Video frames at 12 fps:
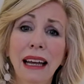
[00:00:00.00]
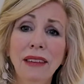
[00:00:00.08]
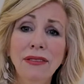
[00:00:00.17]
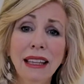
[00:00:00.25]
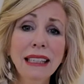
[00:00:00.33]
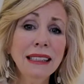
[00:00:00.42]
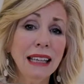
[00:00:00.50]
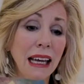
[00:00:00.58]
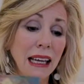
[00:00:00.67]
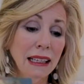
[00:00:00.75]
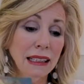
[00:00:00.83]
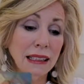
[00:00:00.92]
If this
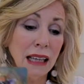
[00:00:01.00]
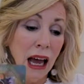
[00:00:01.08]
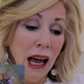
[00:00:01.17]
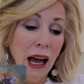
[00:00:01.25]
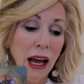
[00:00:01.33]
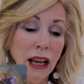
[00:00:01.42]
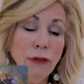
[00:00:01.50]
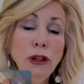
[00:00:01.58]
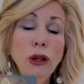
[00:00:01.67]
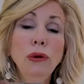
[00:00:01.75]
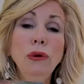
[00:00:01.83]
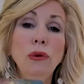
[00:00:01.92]
is, if
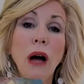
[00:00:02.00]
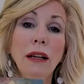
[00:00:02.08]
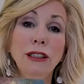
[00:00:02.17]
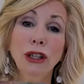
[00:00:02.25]
you